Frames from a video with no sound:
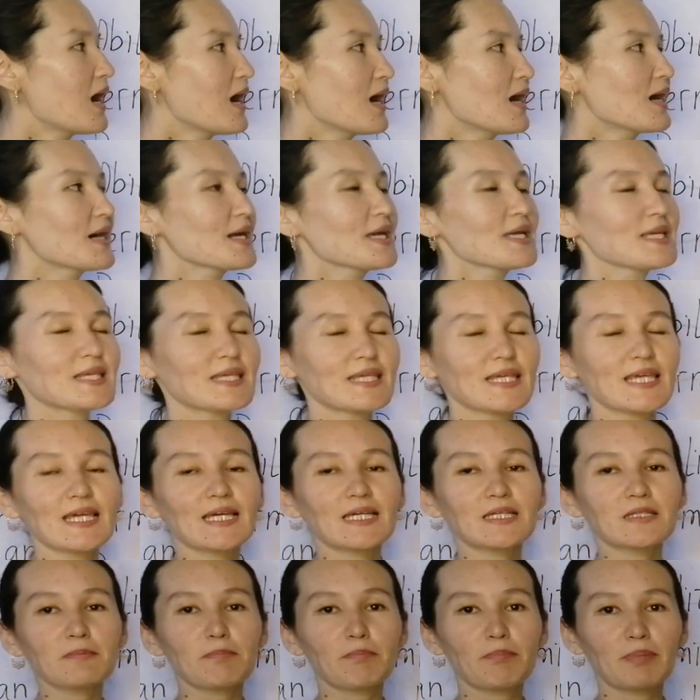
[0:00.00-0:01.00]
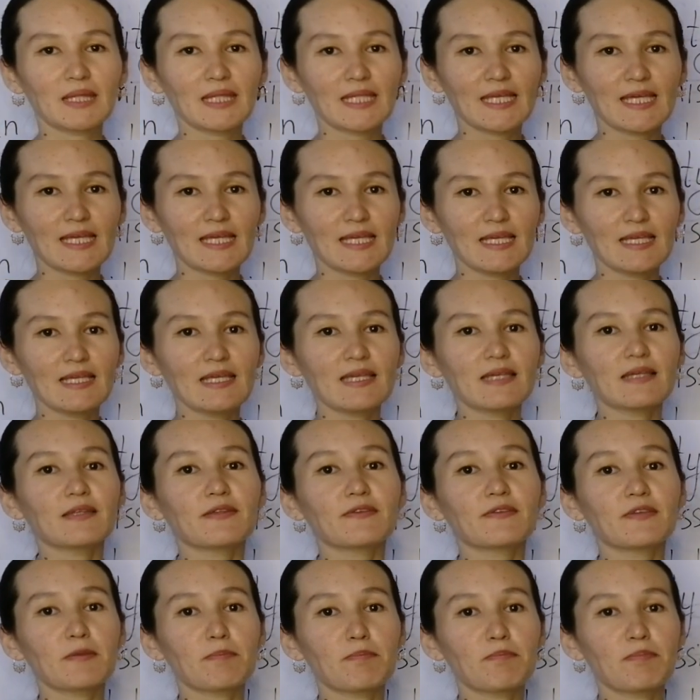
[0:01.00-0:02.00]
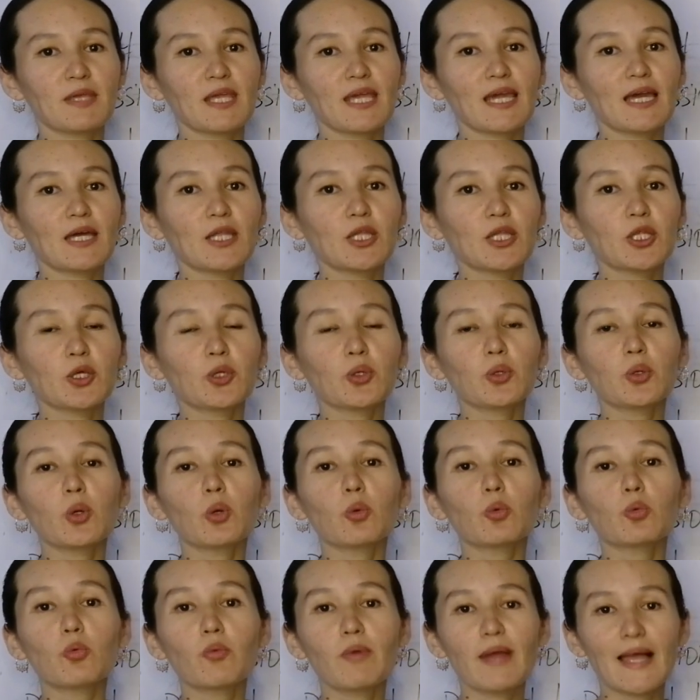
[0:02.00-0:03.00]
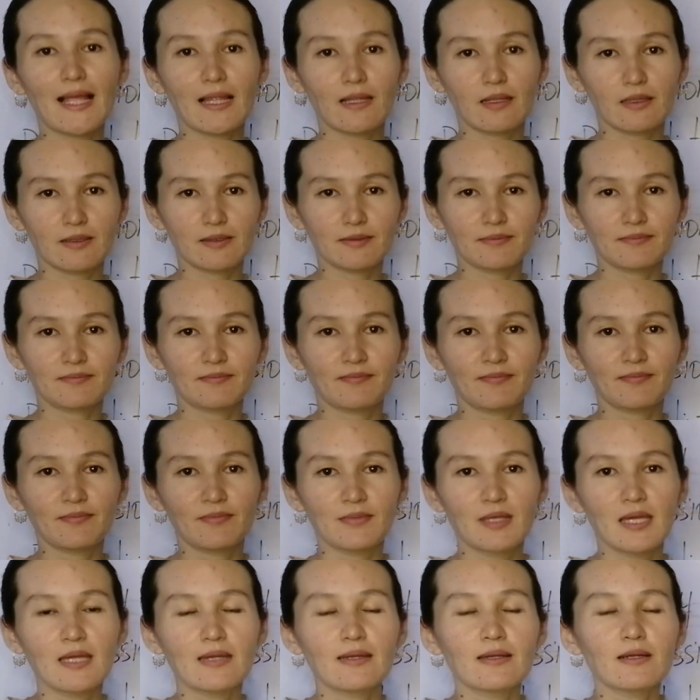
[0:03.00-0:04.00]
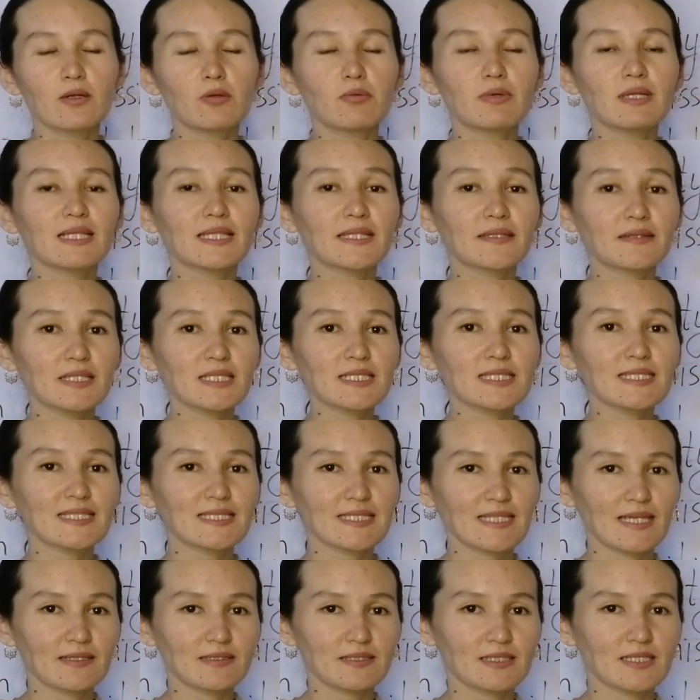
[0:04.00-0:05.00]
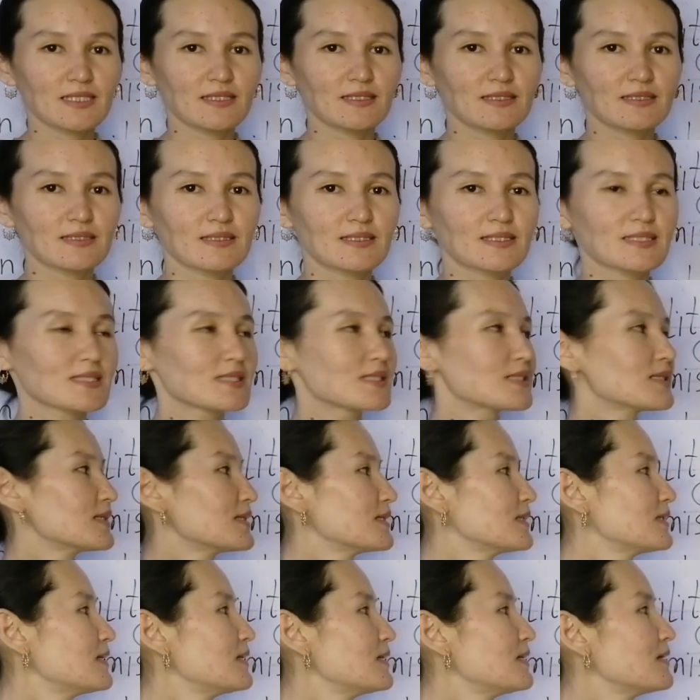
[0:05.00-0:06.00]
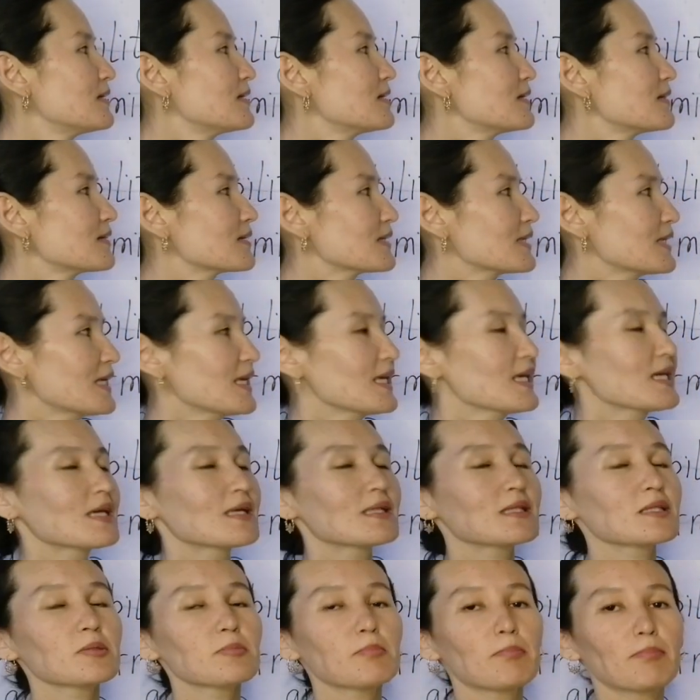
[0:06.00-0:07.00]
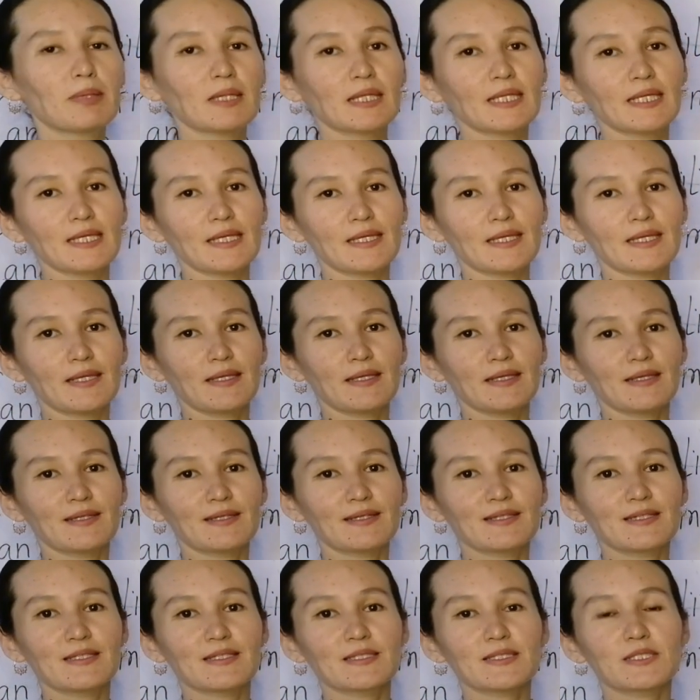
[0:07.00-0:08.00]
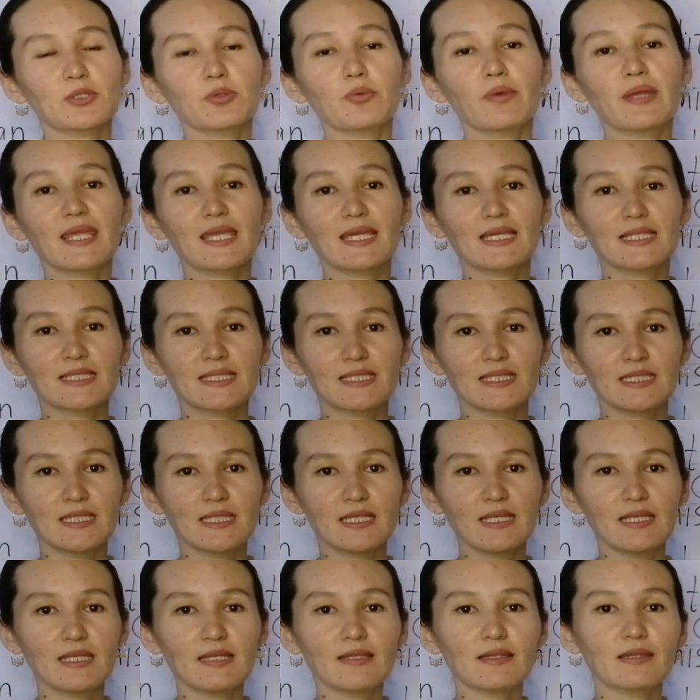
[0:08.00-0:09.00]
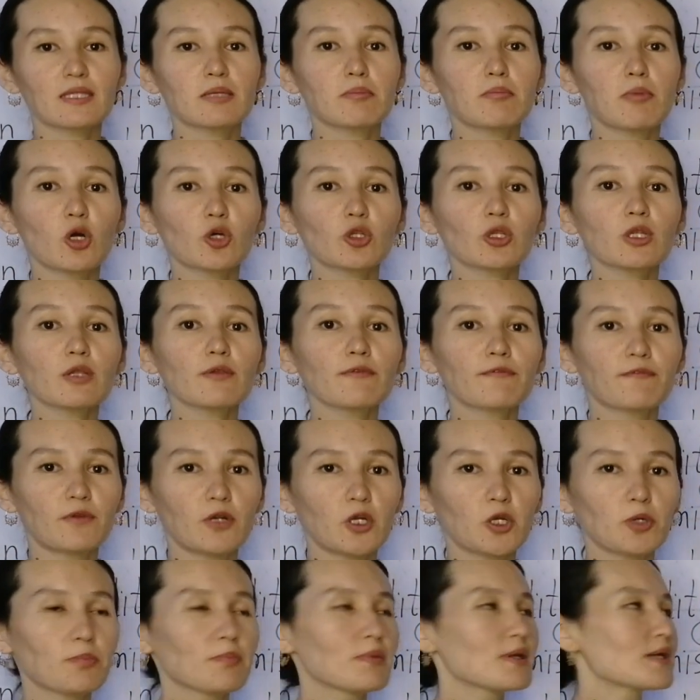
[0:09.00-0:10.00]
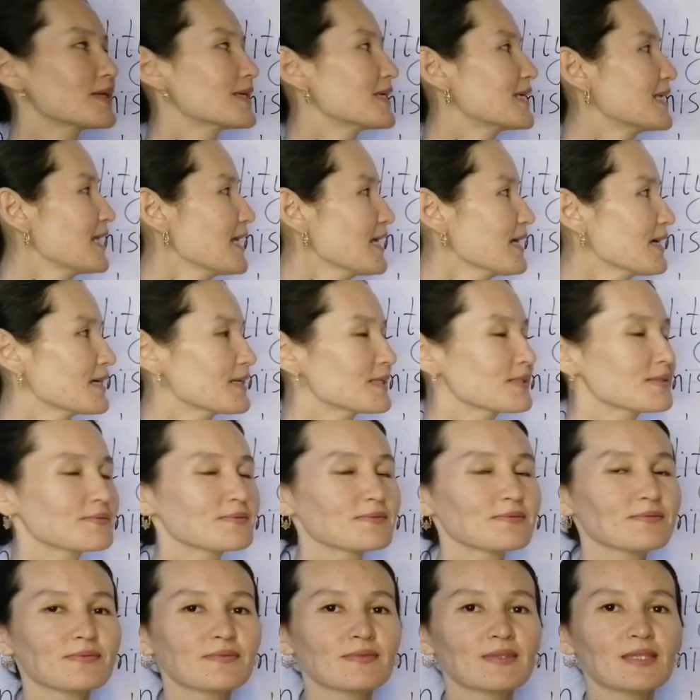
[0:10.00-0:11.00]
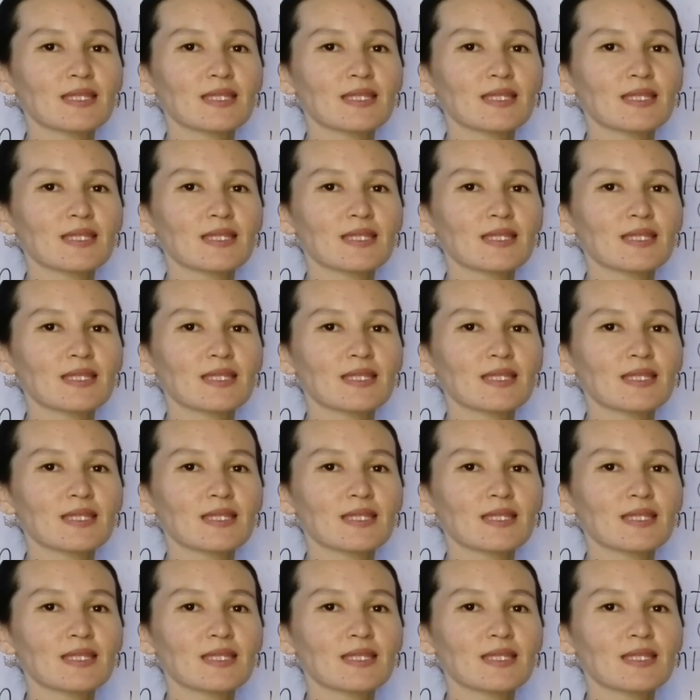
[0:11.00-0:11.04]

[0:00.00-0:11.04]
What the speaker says: I can play the piano well. Well, in this sentence, can play. So we can see the modal verb can